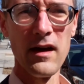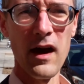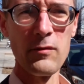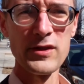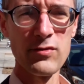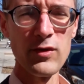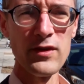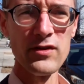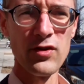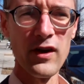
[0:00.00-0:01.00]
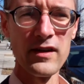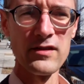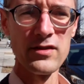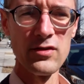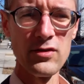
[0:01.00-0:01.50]
I was really trying
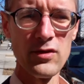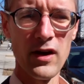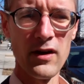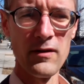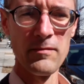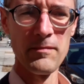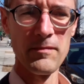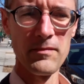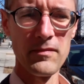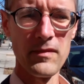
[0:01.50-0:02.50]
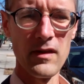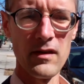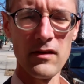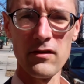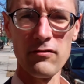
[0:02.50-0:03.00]
to
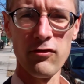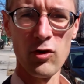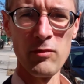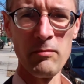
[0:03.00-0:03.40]
form